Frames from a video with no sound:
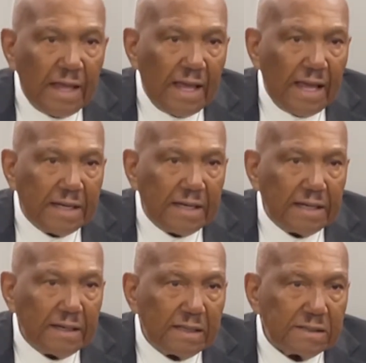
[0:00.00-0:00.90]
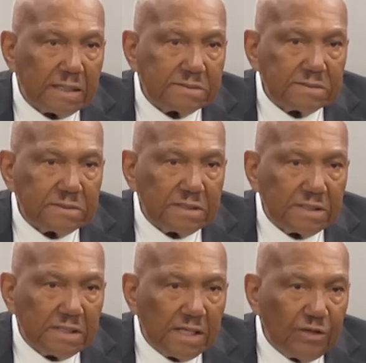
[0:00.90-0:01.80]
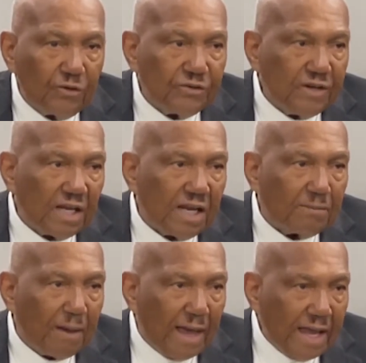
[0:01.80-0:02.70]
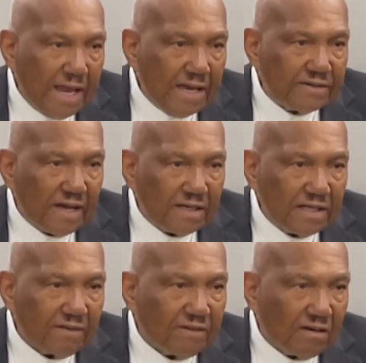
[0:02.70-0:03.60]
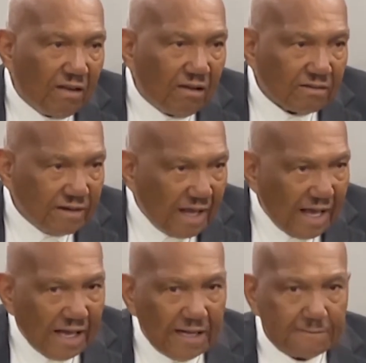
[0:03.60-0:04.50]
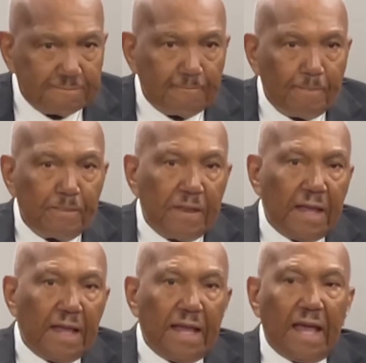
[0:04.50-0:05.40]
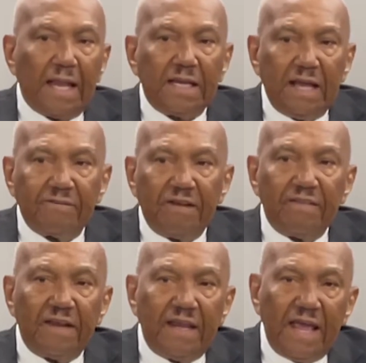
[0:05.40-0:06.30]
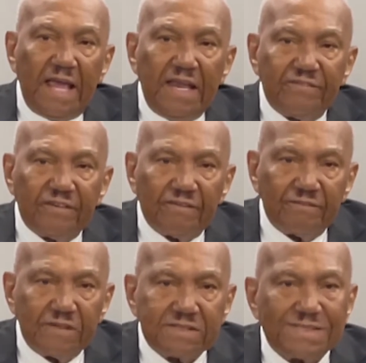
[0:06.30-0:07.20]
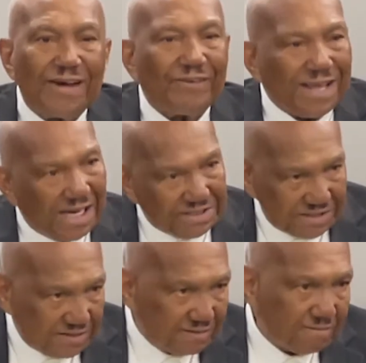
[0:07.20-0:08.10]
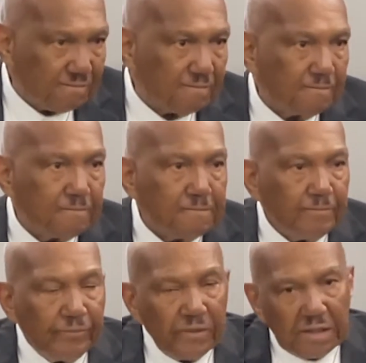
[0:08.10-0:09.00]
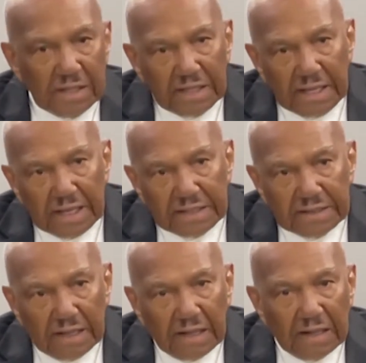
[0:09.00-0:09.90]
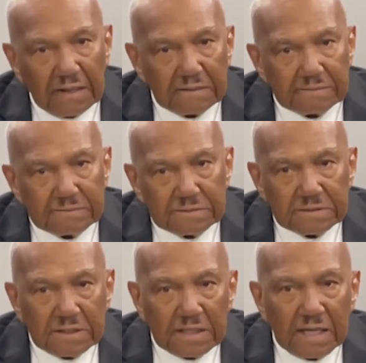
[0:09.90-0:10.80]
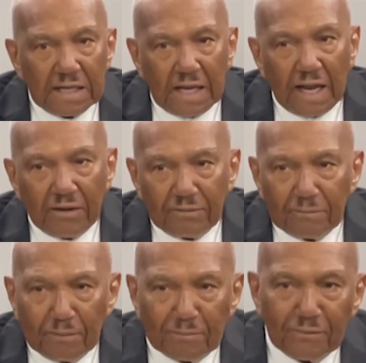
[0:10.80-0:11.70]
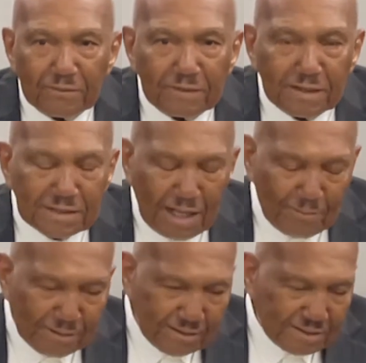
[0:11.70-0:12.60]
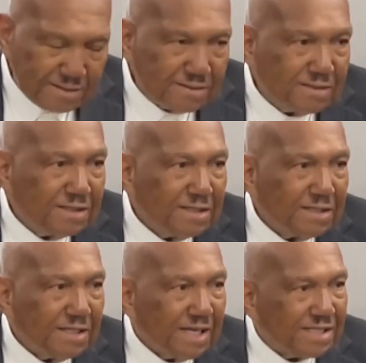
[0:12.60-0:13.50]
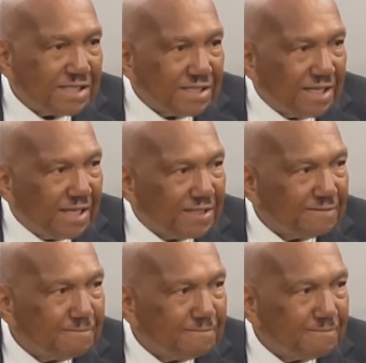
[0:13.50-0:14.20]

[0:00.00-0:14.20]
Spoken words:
And you can tell at my age, I lived a long time. I lived in the days of segregation. And I remember a comical incident.